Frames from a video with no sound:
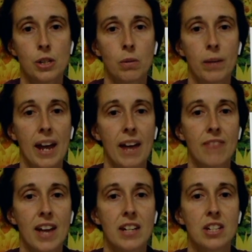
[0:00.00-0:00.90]
So we
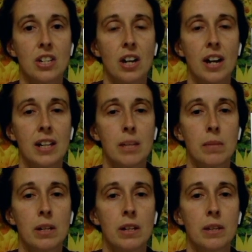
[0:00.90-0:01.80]
have that dot in the
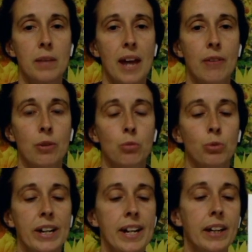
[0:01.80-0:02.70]
middle, and then we have a
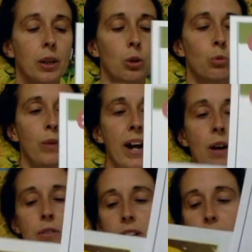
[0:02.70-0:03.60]
ring
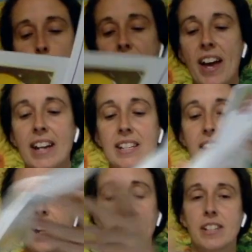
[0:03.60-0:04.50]
around it. And what that
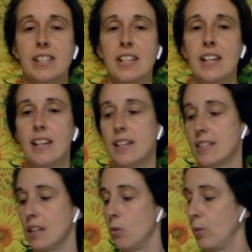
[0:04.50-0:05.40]
tells us is
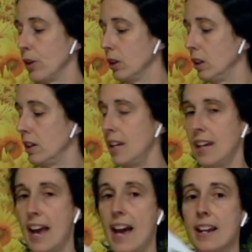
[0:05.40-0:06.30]
that we're
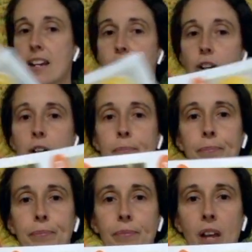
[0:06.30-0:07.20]
looking at here
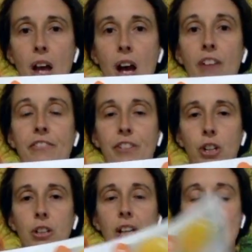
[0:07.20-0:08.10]
a
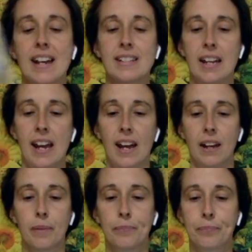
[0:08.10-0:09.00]
fertilized
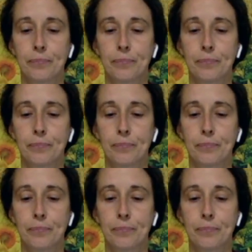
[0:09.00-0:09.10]
egg.